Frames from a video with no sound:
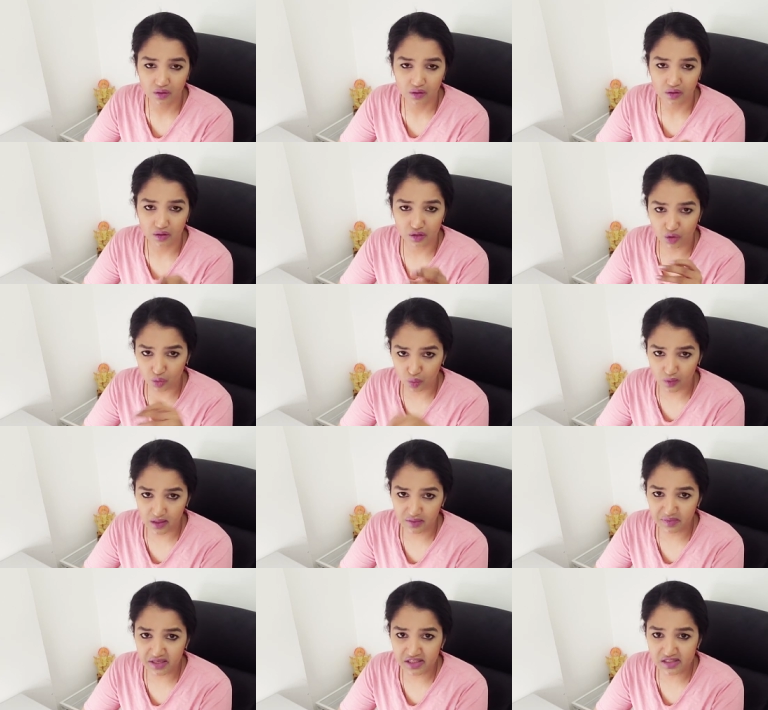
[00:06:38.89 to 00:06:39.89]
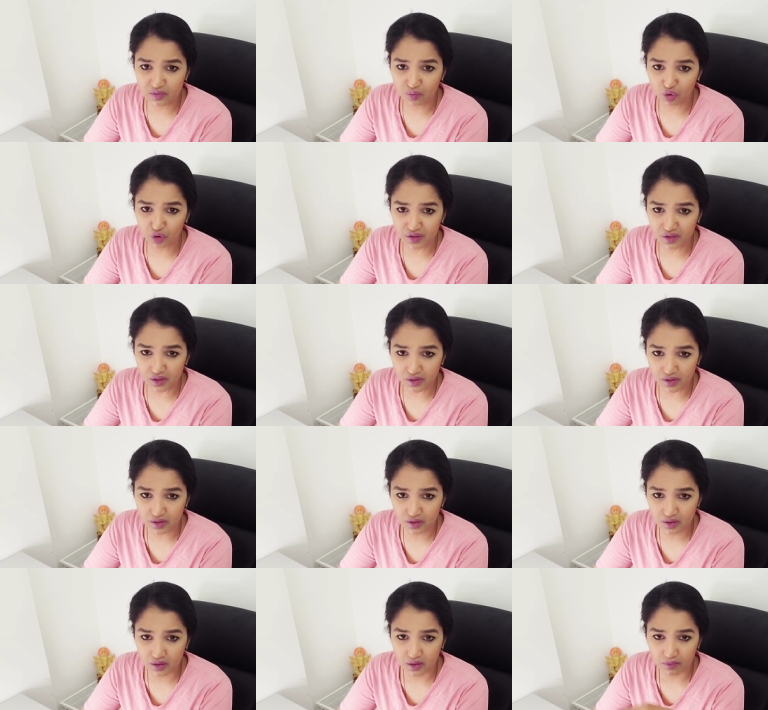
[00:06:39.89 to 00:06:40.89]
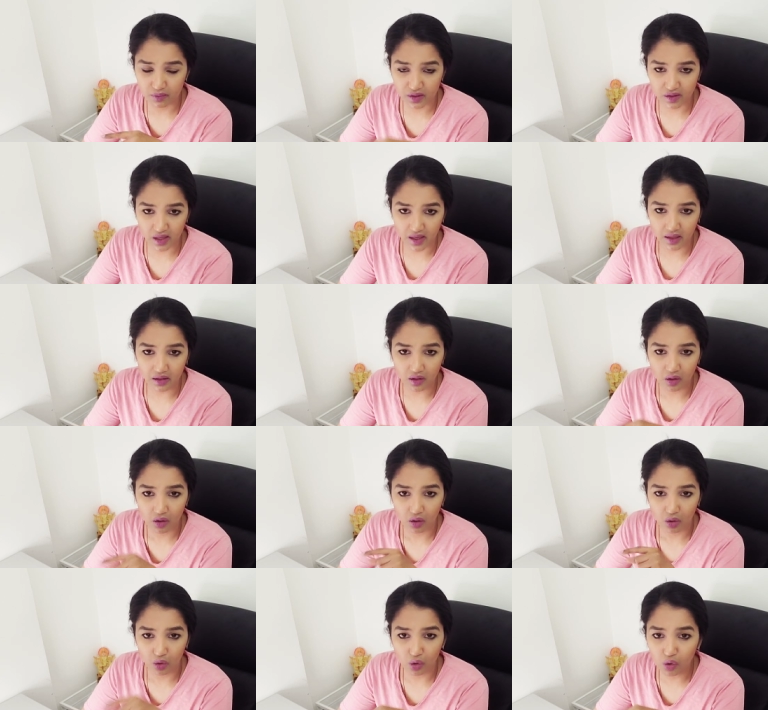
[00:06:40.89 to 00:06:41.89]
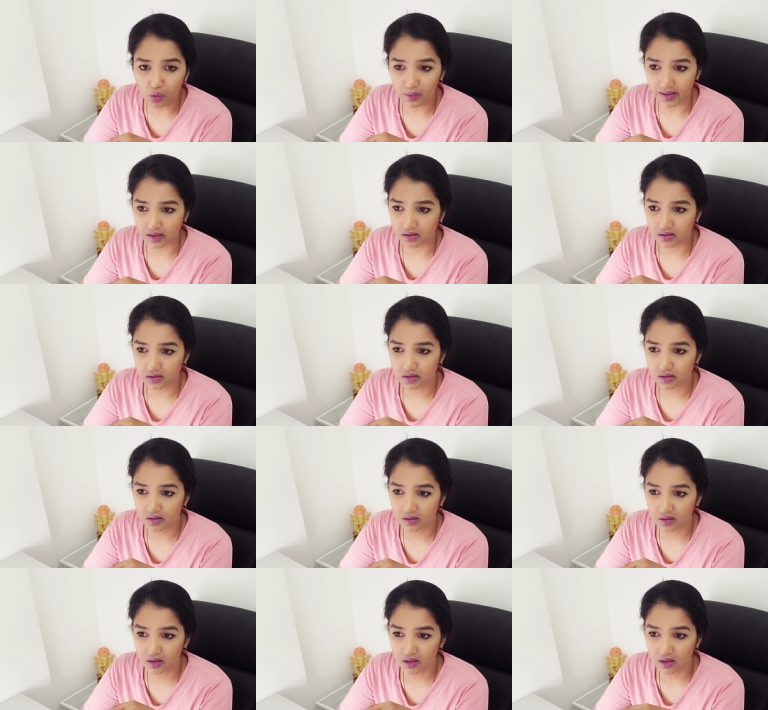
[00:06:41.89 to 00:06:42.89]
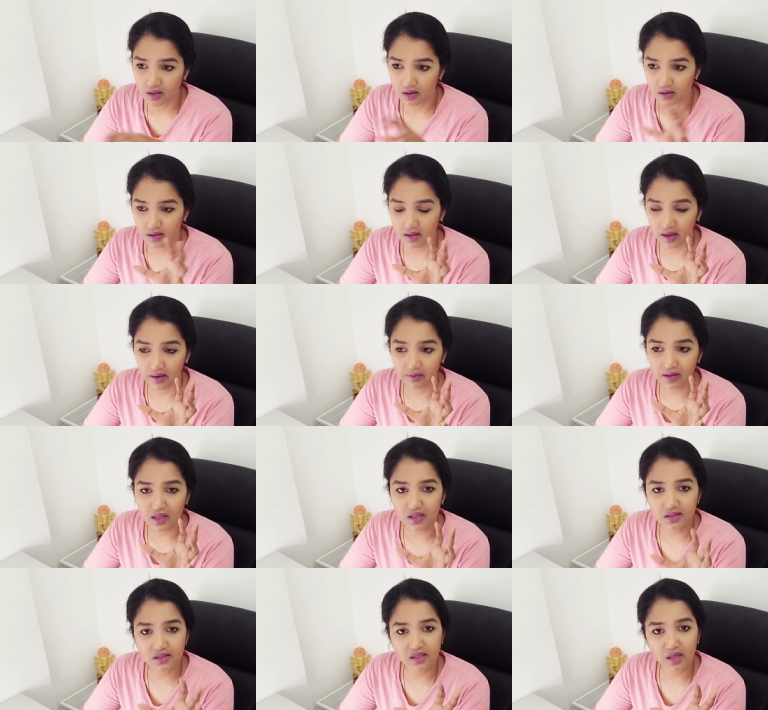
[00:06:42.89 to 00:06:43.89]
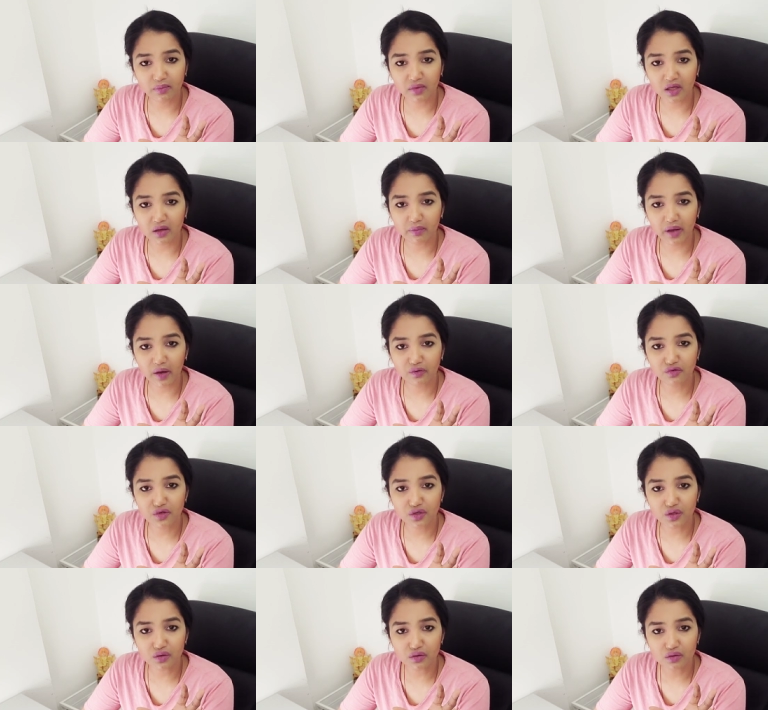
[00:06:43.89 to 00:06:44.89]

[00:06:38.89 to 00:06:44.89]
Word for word: You will be disappointed, but then always there is something about you